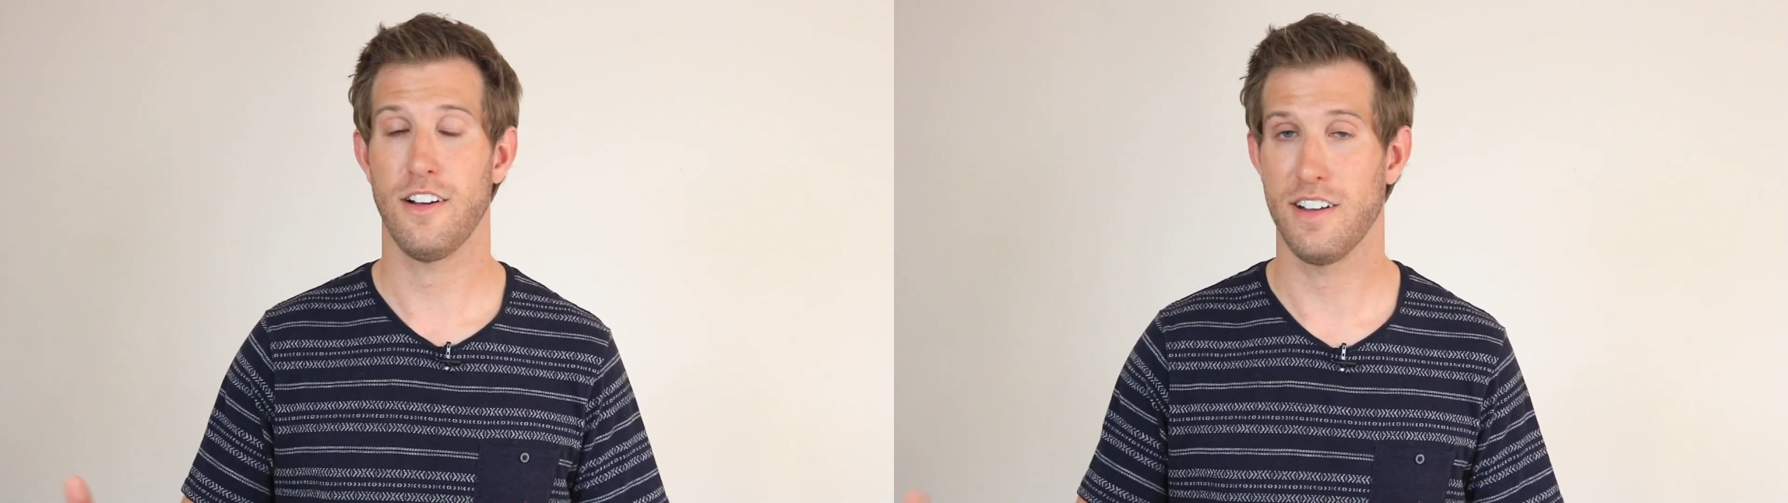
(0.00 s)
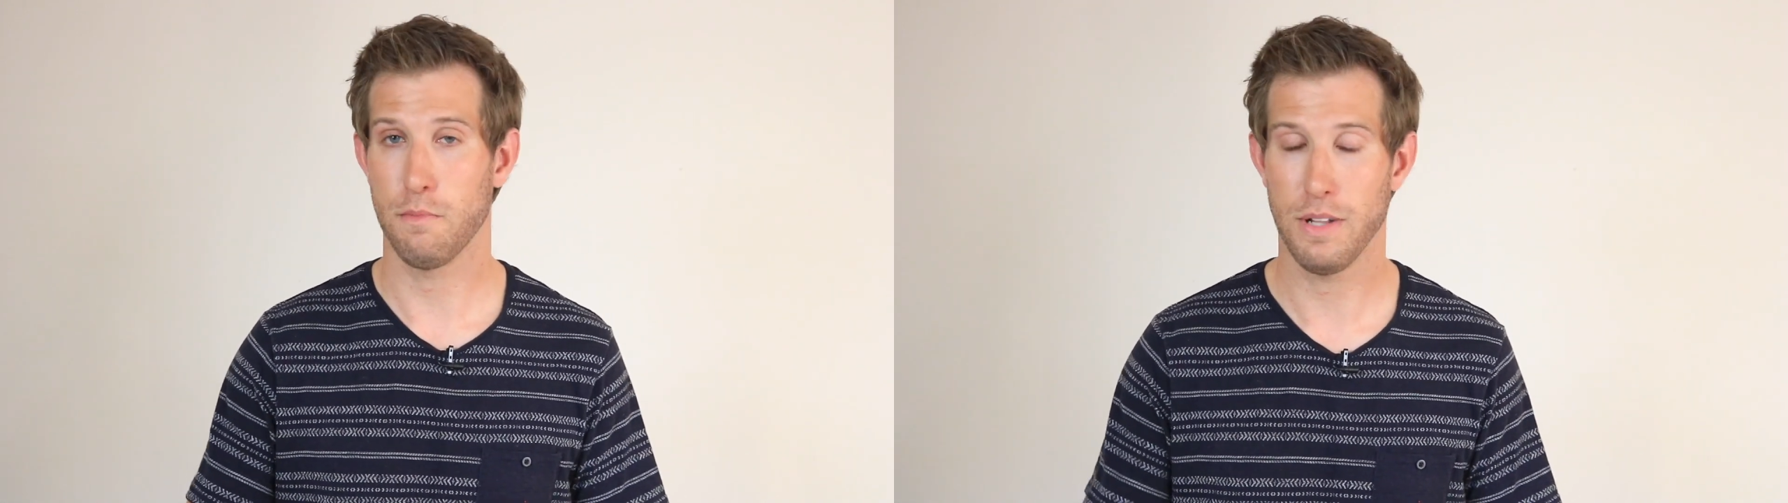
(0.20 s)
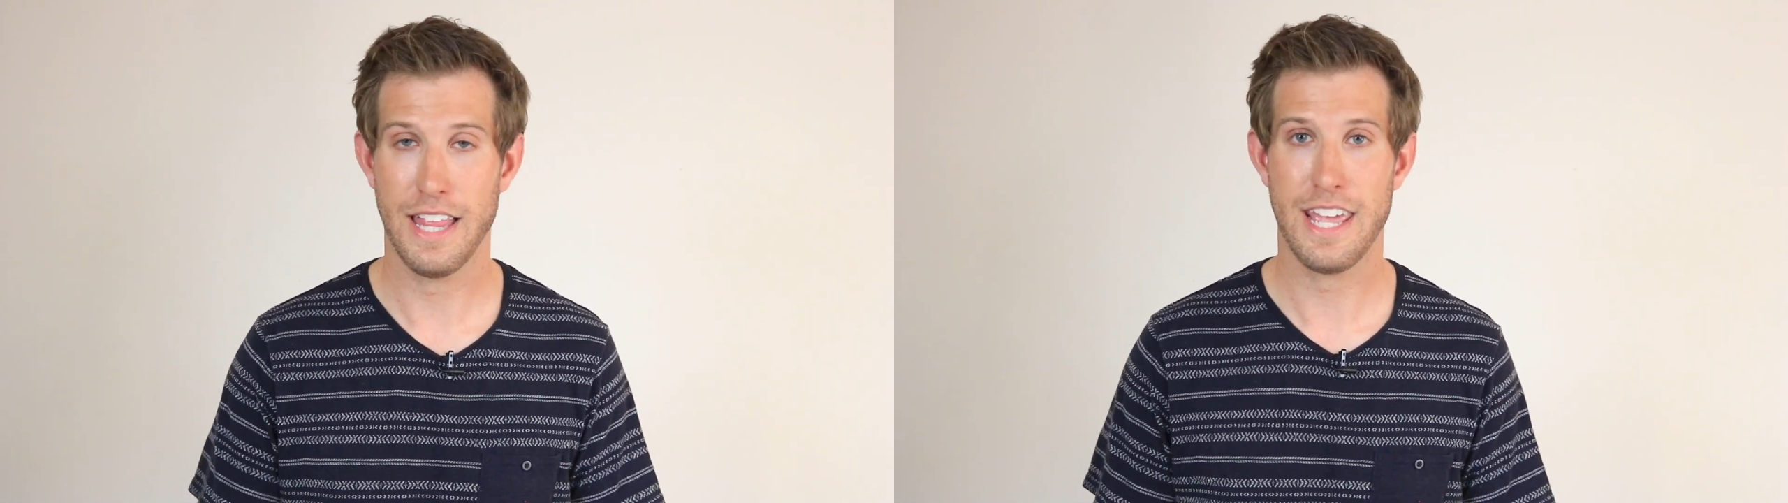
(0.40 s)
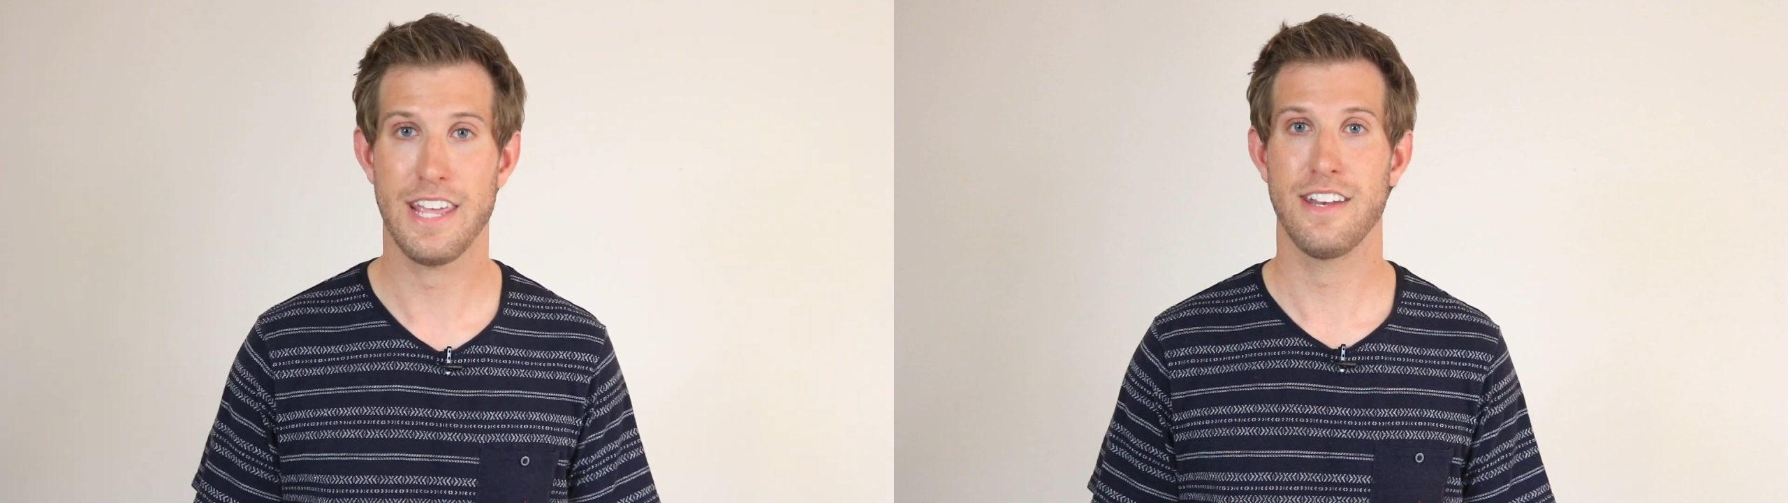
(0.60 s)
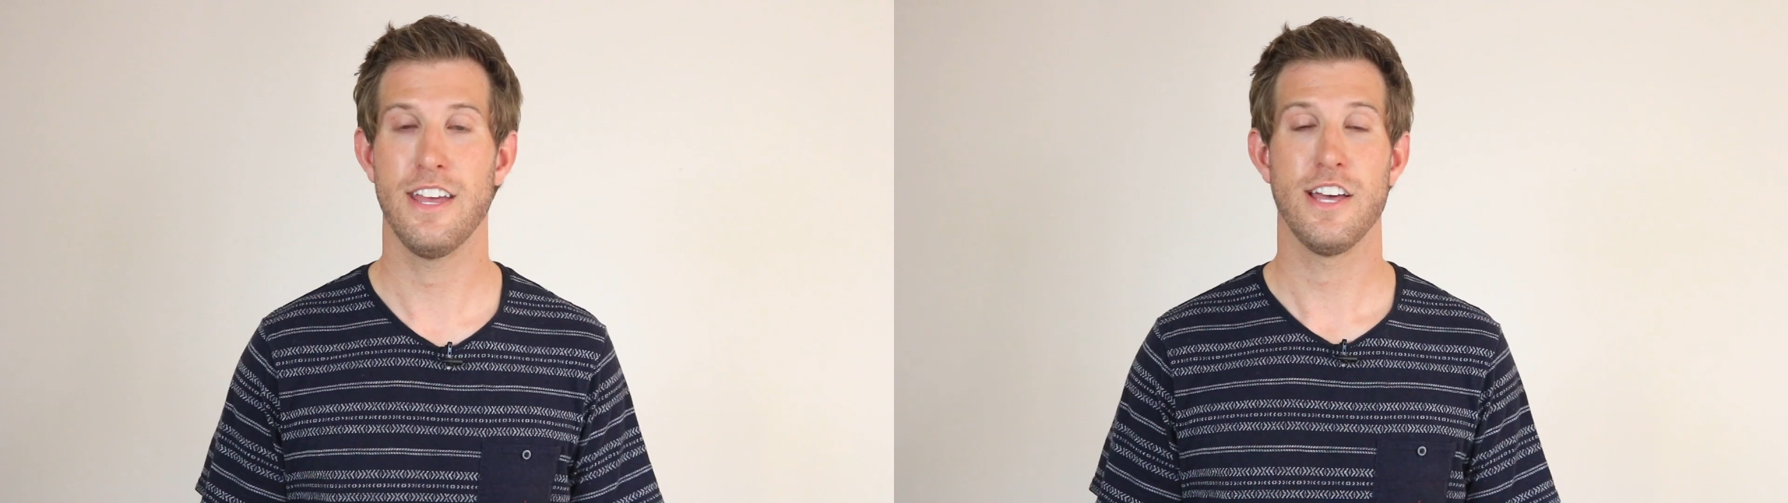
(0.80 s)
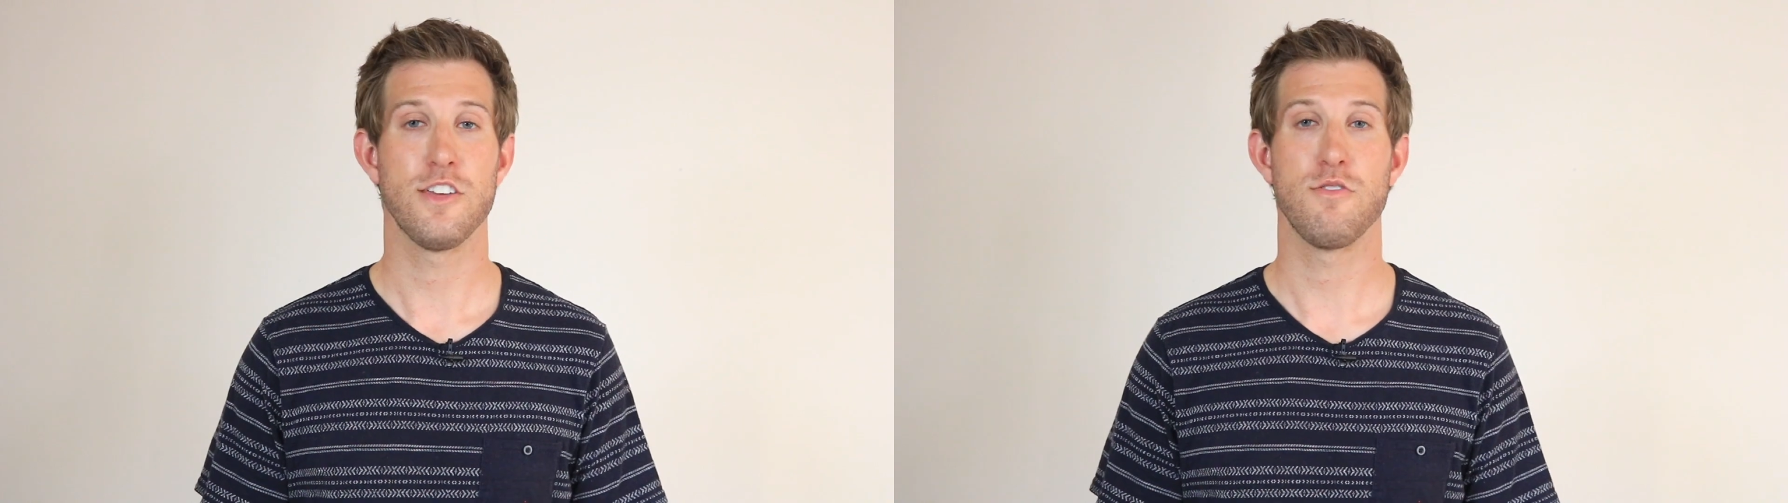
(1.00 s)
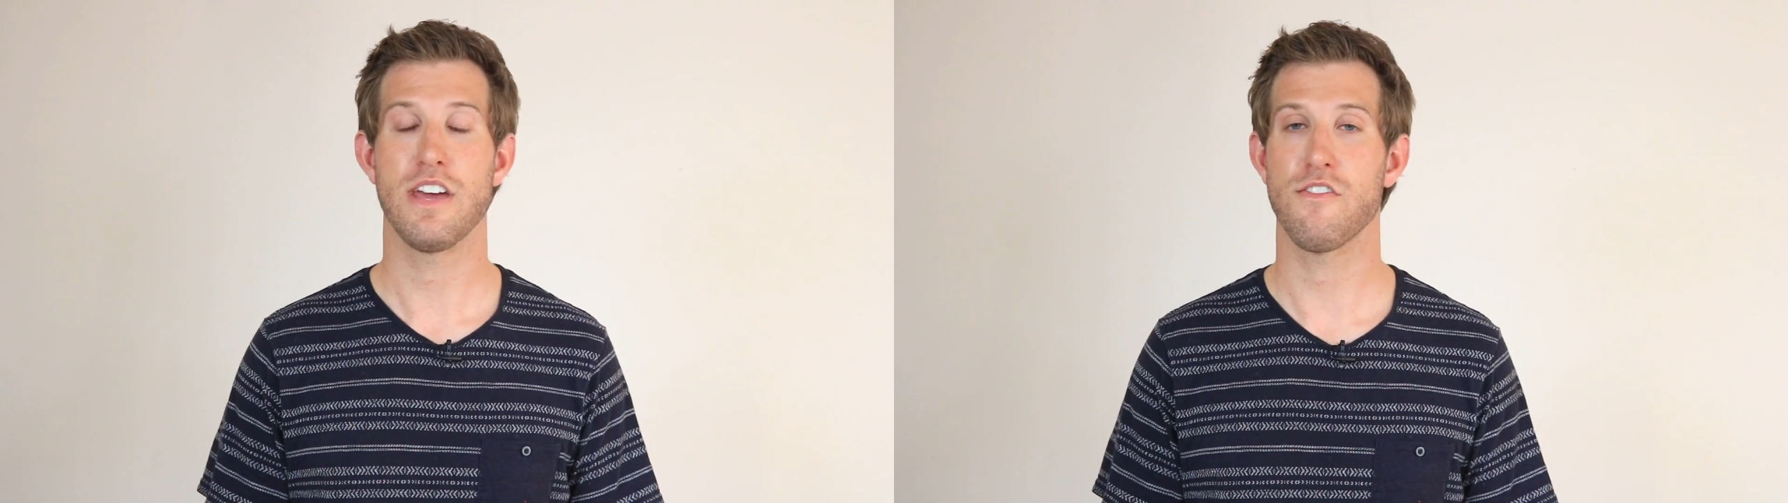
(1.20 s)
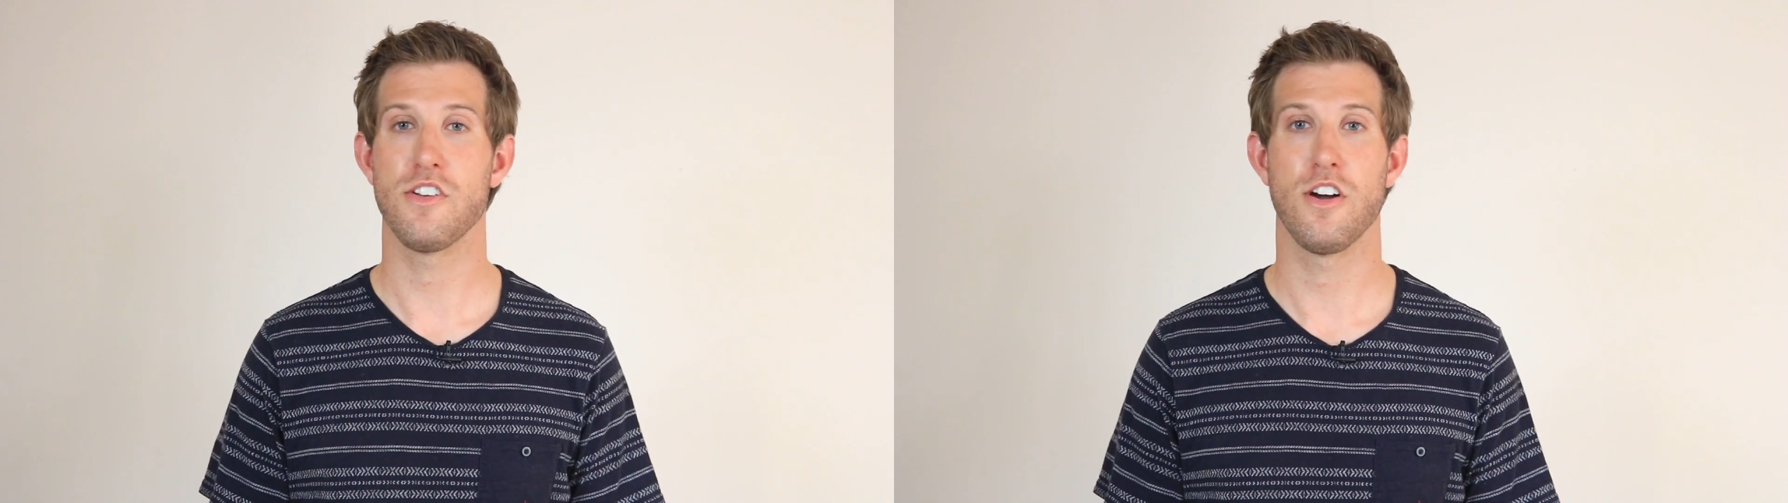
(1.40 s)
on a plane. You
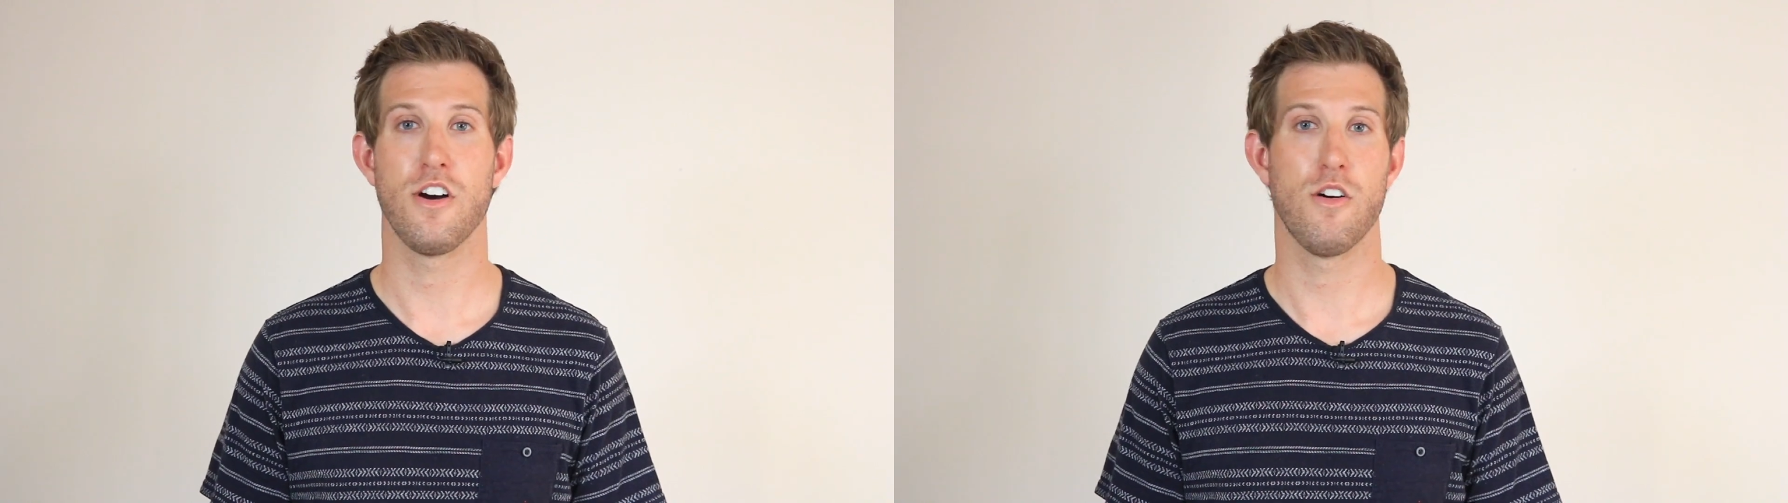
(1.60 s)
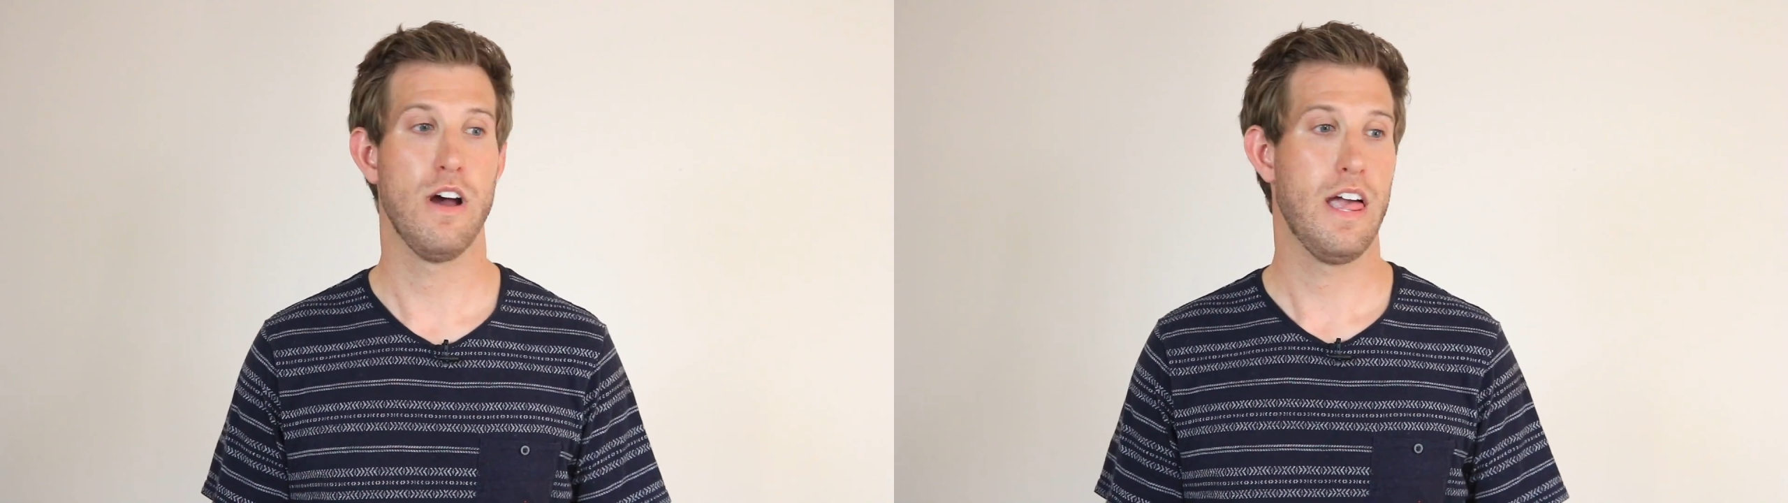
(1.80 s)
never know.